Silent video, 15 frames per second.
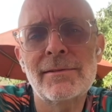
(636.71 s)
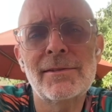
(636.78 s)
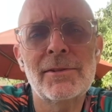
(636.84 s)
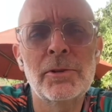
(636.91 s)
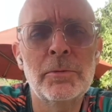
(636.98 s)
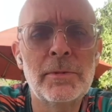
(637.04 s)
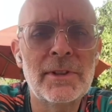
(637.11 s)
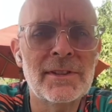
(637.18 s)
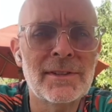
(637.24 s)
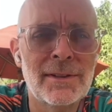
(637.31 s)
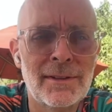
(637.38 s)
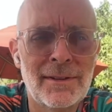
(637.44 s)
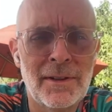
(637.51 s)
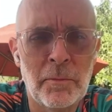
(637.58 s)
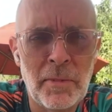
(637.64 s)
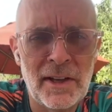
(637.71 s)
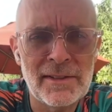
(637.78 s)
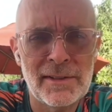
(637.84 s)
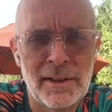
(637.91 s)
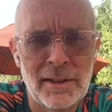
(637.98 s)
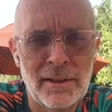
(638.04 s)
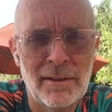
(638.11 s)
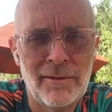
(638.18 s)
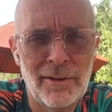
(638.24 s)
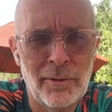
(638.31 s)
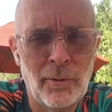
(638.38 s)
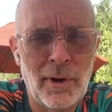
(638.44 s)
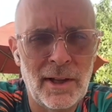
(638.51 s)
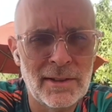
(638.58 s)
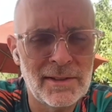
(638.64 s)
scuba isn't the best thing if you
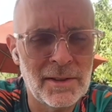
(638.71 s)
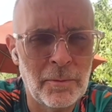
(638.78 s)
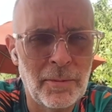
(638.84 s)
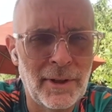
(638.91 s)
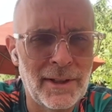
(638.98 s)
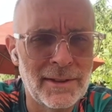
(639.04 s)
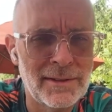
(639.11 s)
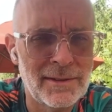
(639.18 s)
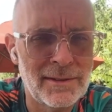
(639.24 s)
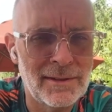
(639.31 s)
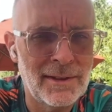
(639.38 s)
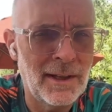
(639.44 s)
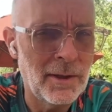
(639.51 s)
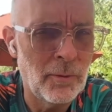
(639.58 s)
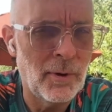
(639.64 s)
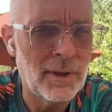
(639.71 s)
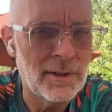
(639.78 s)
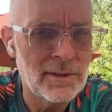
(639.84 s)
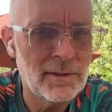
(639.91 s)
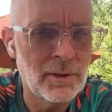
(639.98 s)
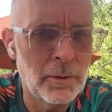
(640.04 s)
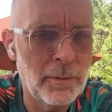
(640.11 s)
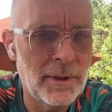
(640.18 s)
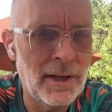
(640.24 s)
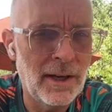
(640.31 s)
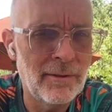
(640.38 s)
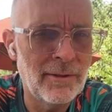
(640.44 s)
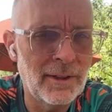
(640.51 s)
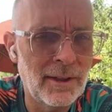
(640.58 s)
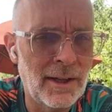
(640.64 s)
want someplace that you want to scuba
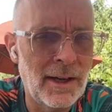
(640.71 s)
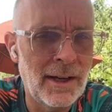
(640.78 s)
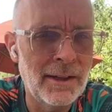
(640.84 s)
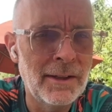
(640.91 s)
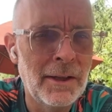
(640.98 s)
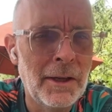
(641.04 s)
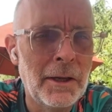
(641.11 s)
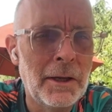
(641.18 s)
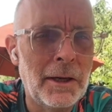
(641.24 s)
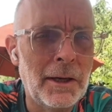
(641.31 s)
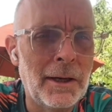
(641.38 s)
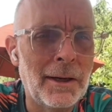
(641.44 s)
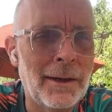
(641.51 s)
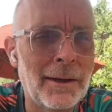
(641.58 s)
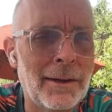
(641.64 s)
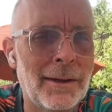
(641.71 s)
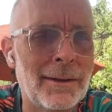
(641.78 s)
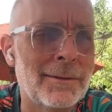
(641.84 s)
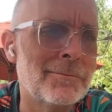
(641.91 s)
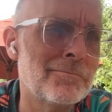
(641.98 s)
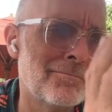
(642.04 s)
dive a lot. Uh,